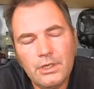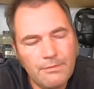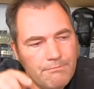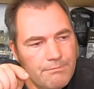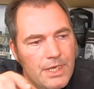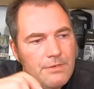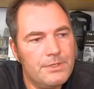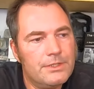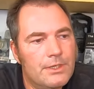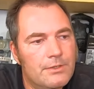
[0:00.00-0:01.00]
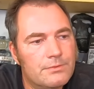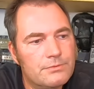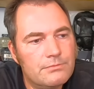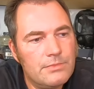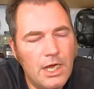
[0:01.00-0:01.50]
And maybe
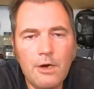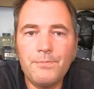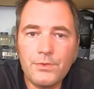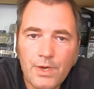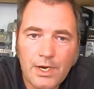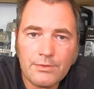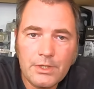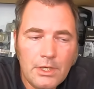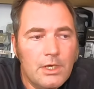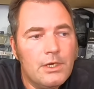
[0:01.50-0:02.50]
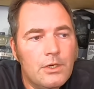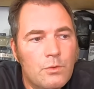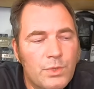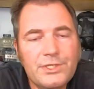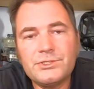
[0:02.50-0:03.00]
they'll help you out
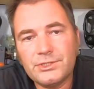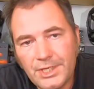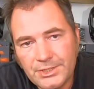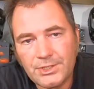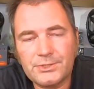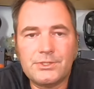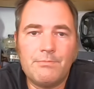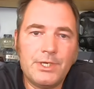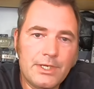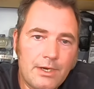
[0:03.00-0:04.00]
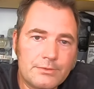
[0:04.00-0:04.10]
when you snitch on somebody